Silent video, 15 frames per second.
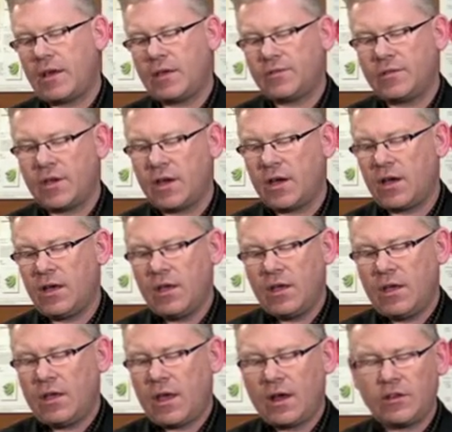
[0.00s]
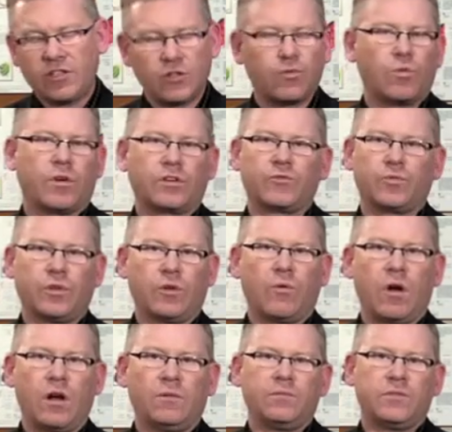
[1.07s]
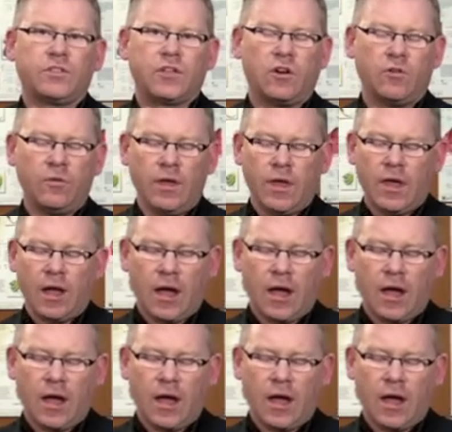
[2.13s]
it just works really well. So